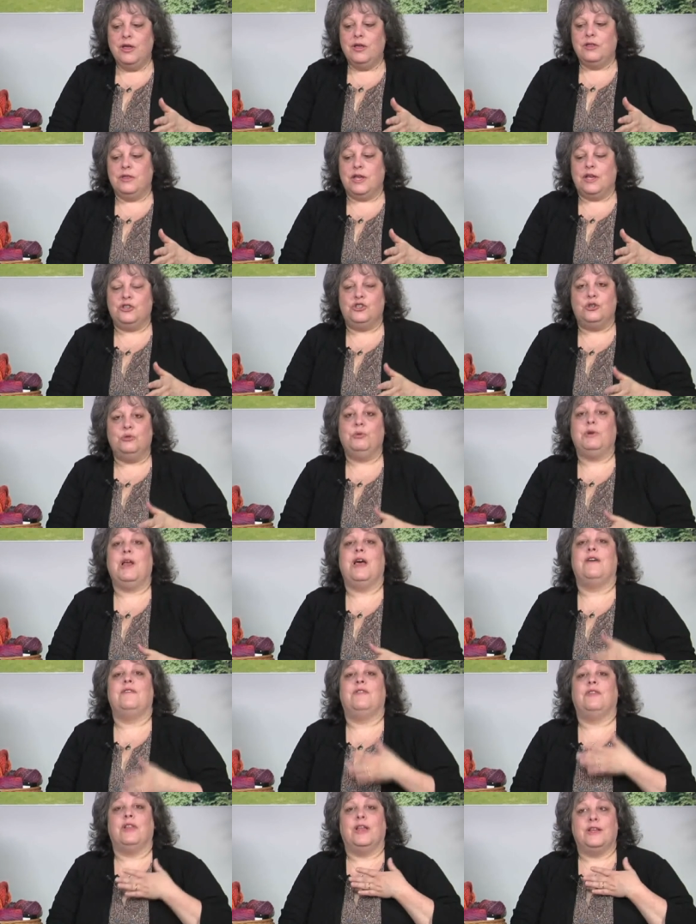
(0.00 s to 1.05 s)
that you would
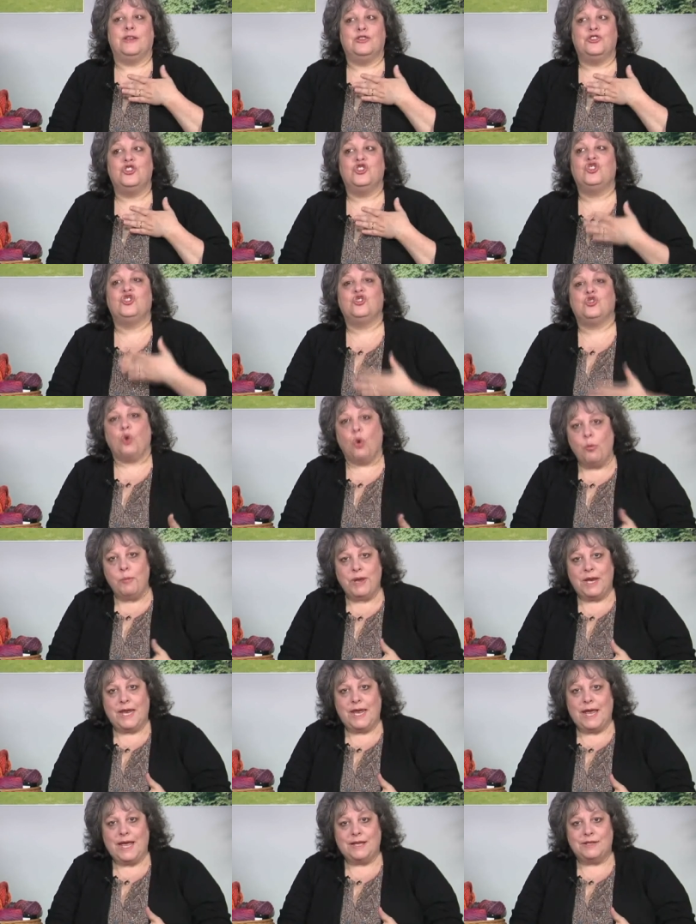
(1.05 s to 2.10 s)
have like so
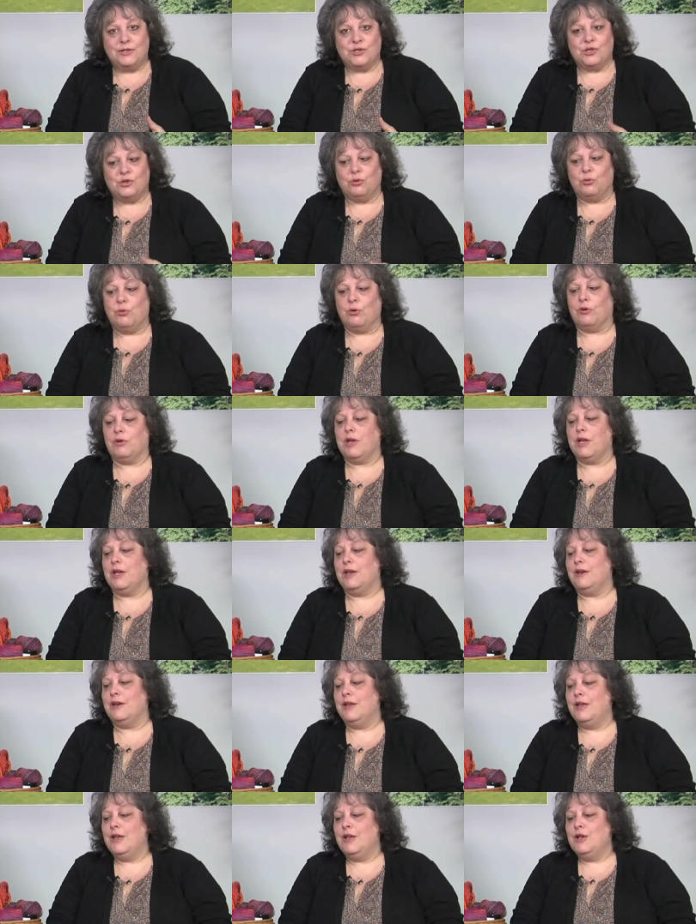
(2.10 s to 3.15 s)
many ends to work
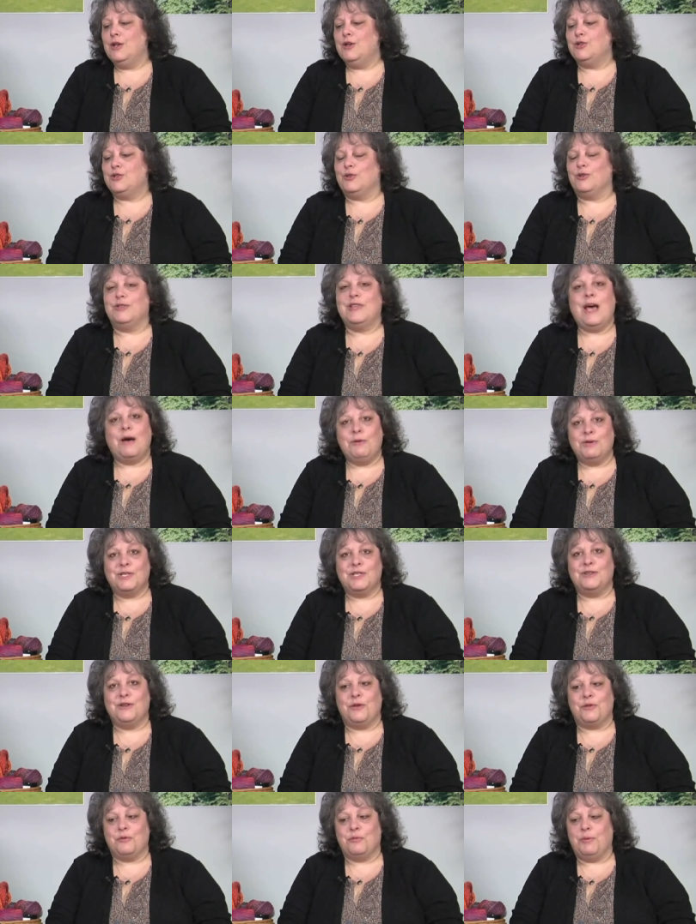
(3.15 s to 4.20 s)
in. So that was
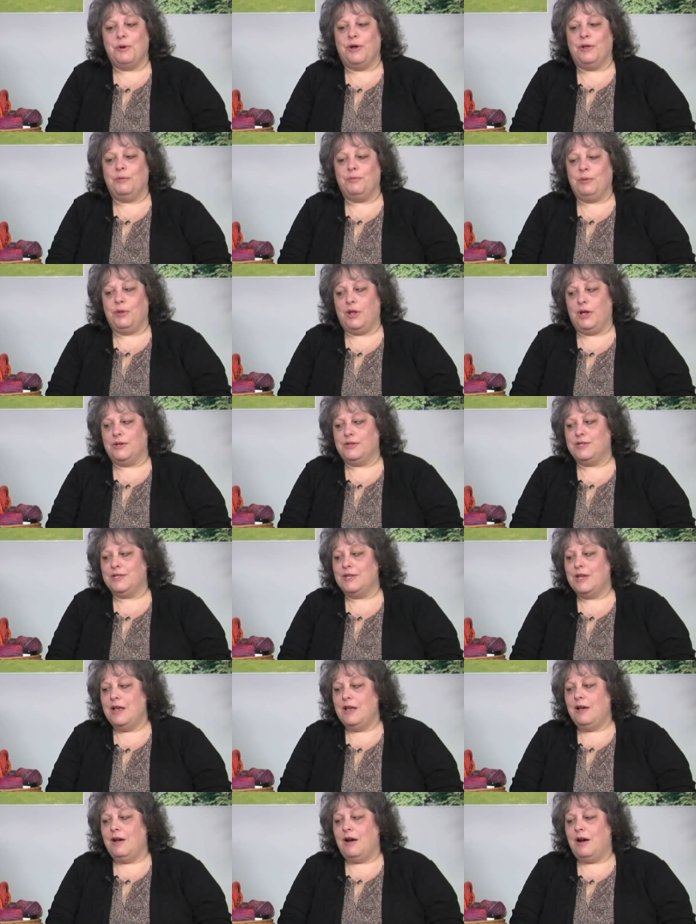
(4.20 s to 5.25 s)
another plus.
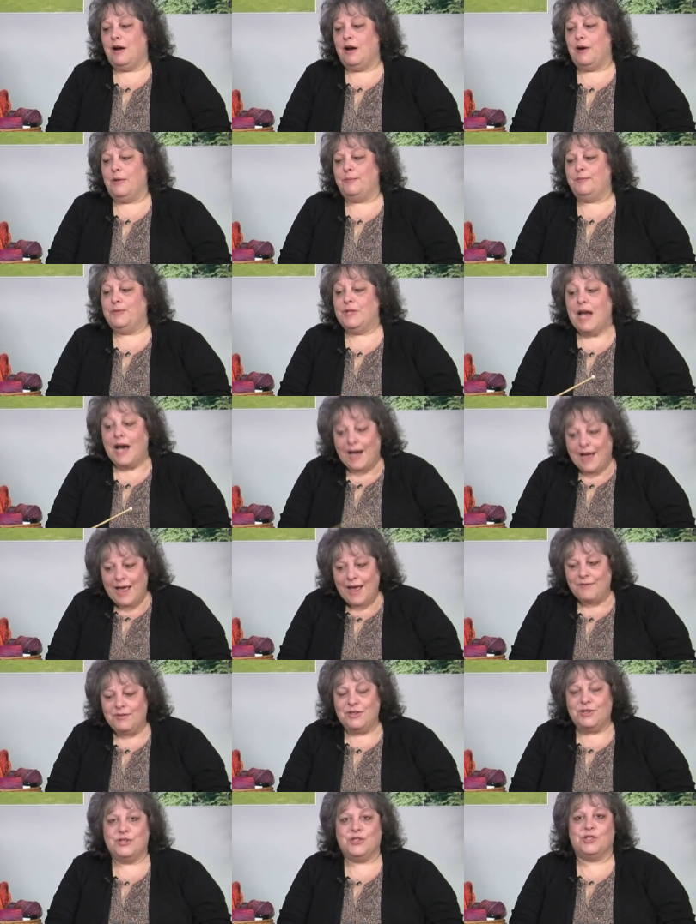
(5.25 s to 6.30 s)
Um, not
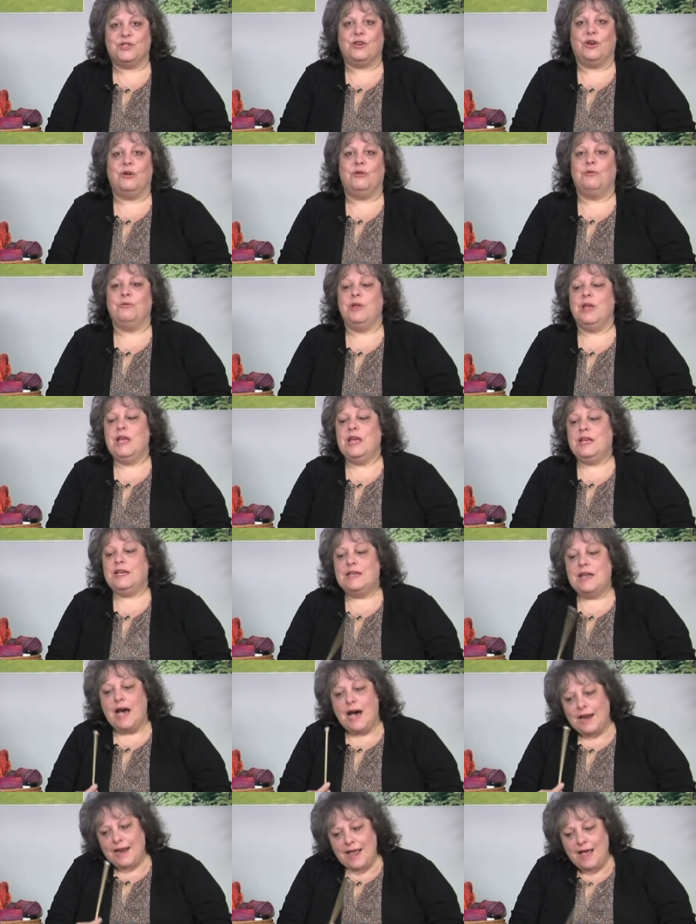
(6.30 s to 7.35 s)
having to sew,
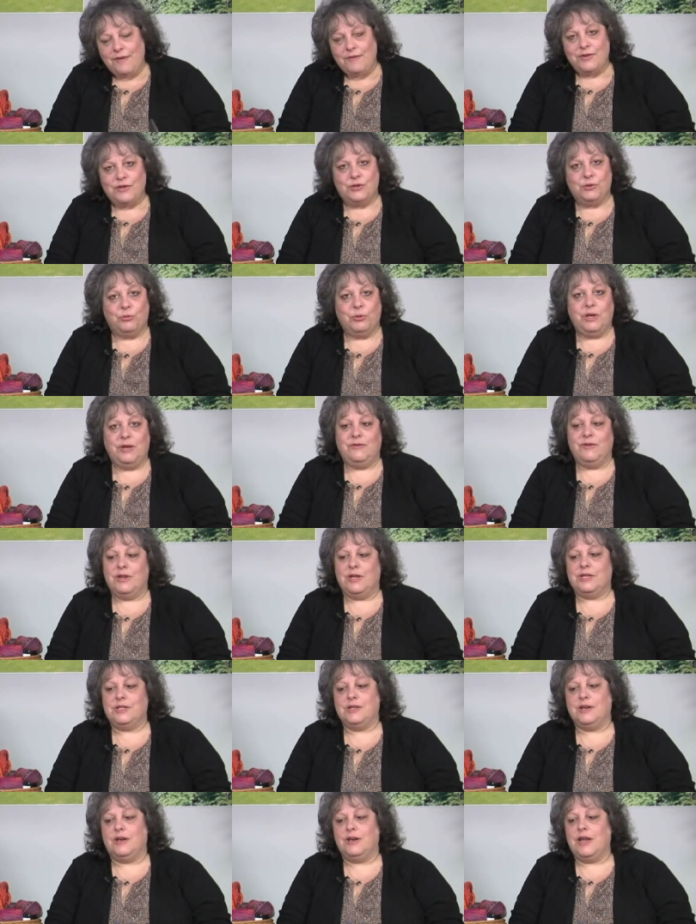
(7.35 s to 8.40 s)
not having to weave in
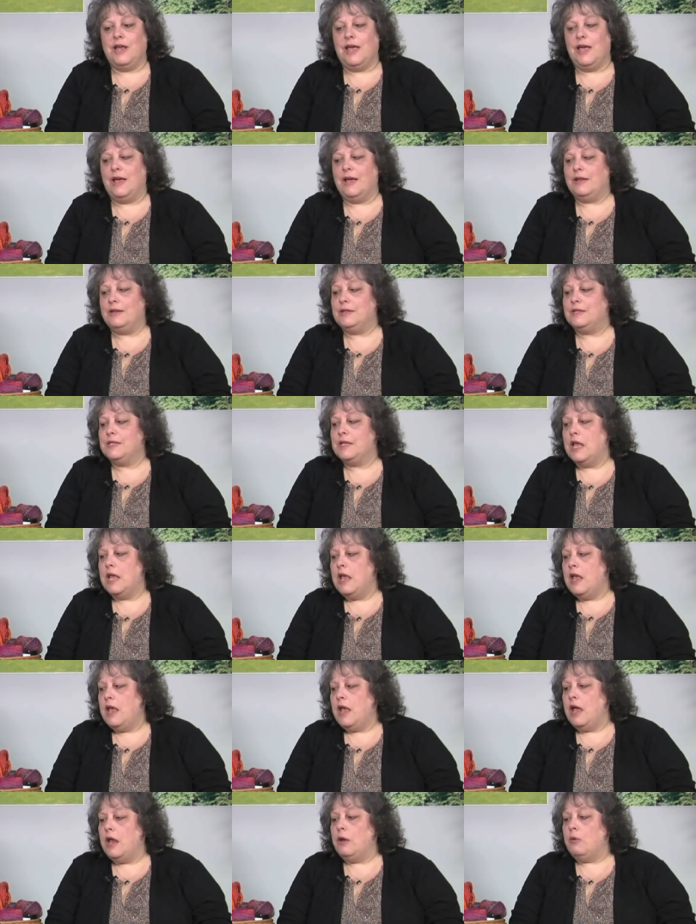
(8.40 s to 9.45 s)
a ton of ends.
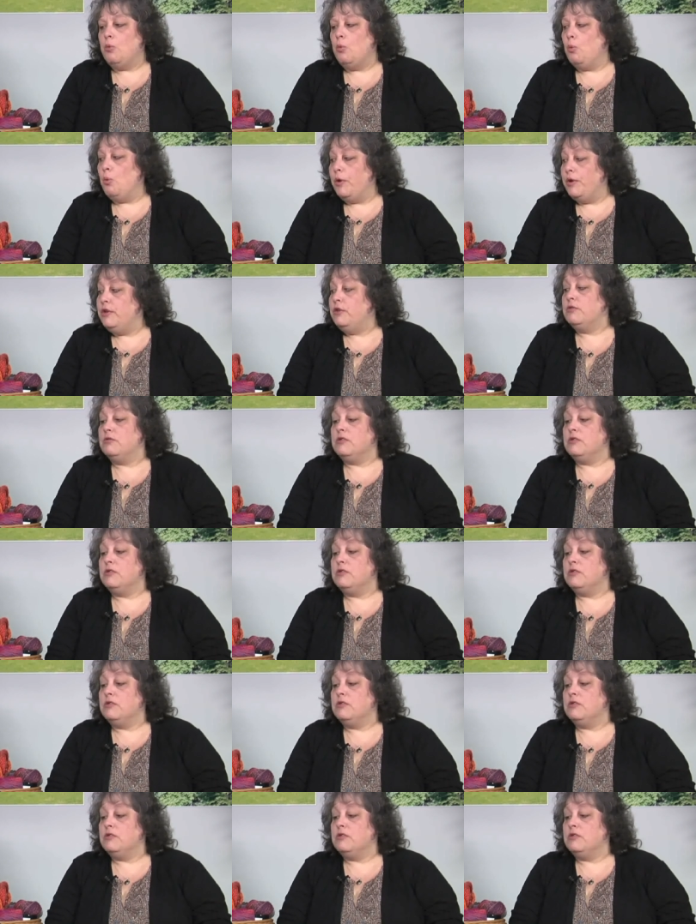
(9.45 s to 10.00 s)
And when you're